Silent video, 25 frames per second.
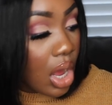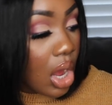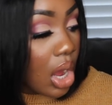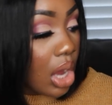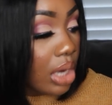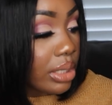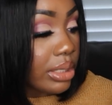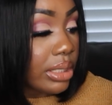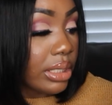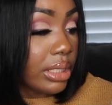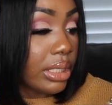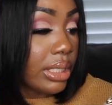
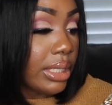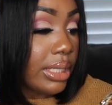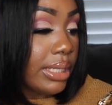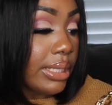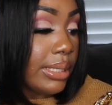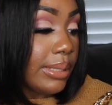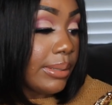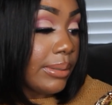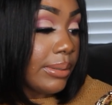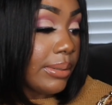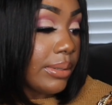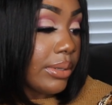
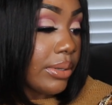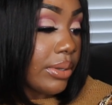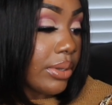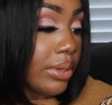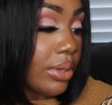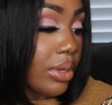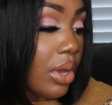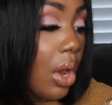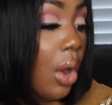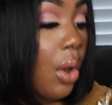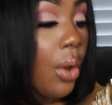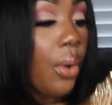Honestly,
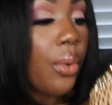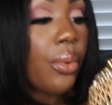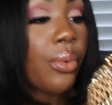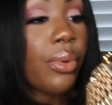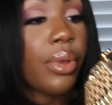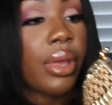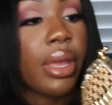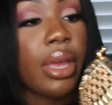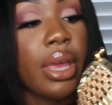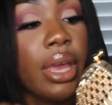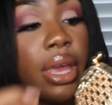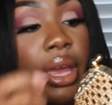
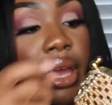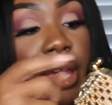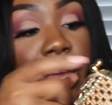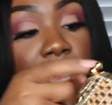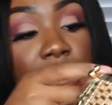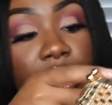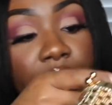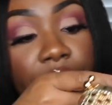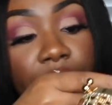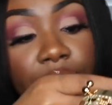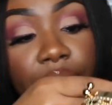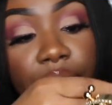oh,
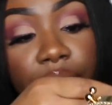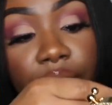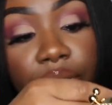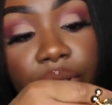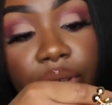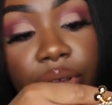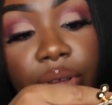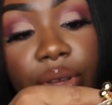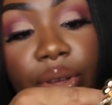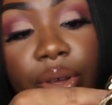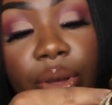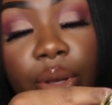here.
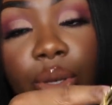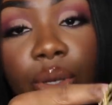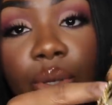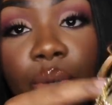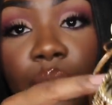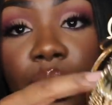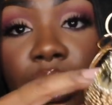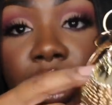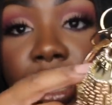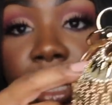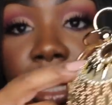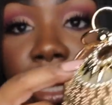
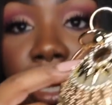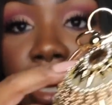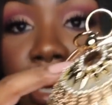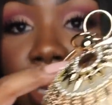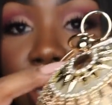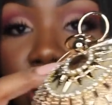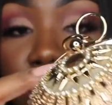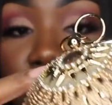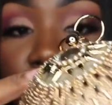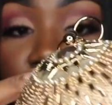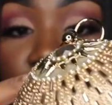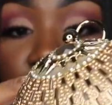So you can hook
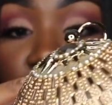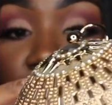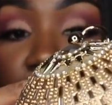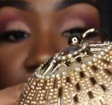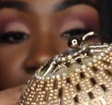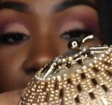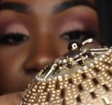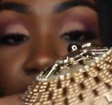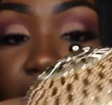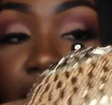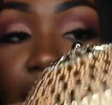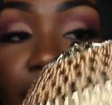them to
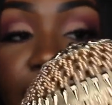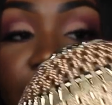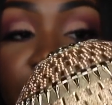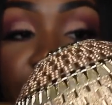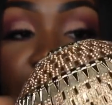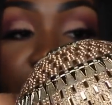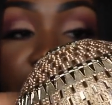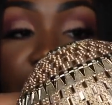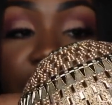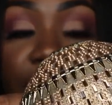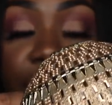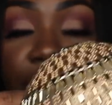the sides
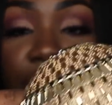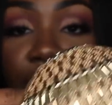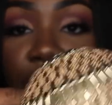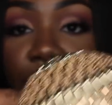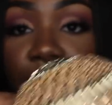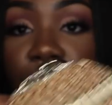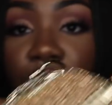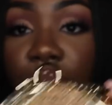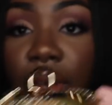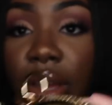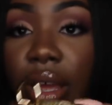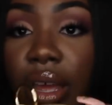right here.
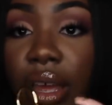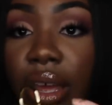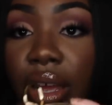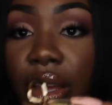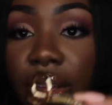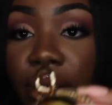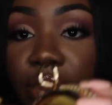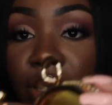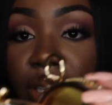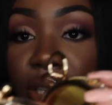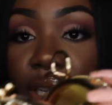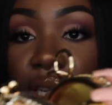So
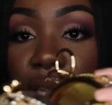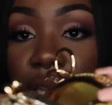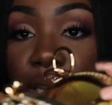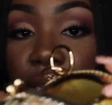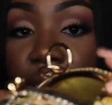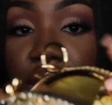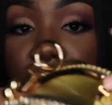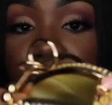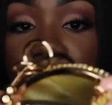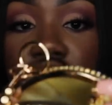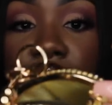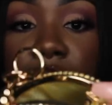you see
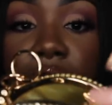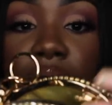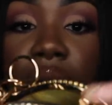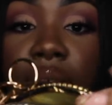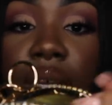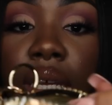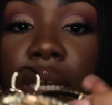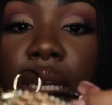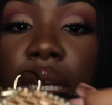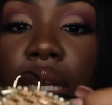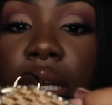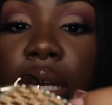this?
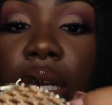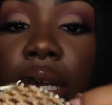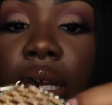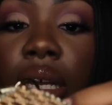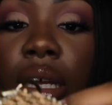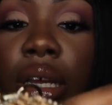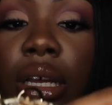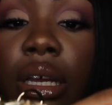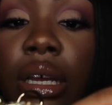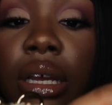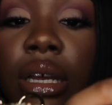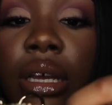
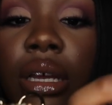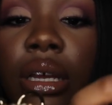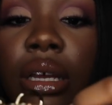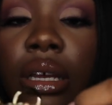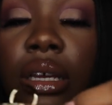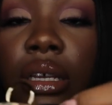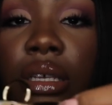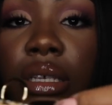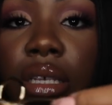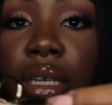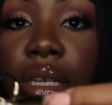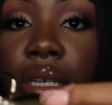
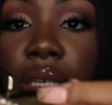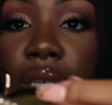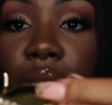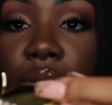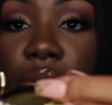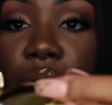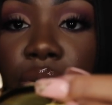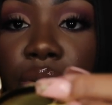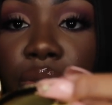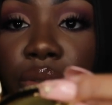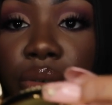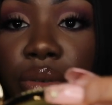These
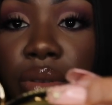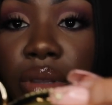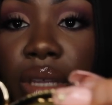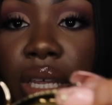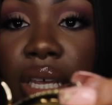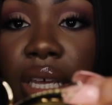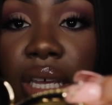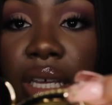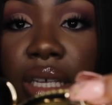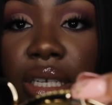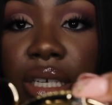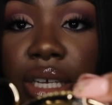little
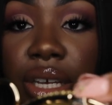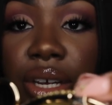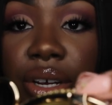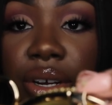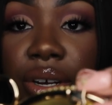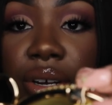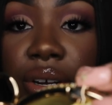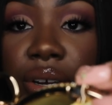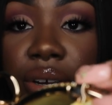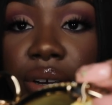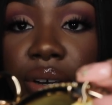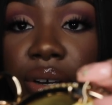thingies
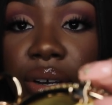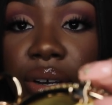here.